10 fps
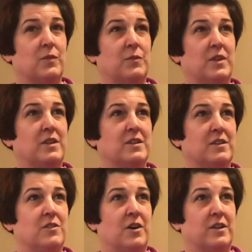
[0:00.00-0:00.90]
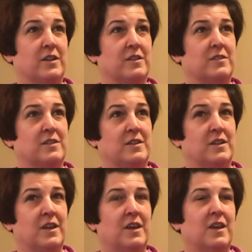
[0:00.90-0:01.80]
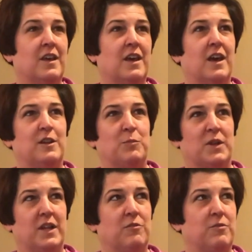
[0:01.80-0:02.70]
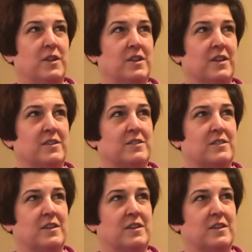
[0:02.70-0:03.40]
where they did Nautilus, and I did Planet Fitness,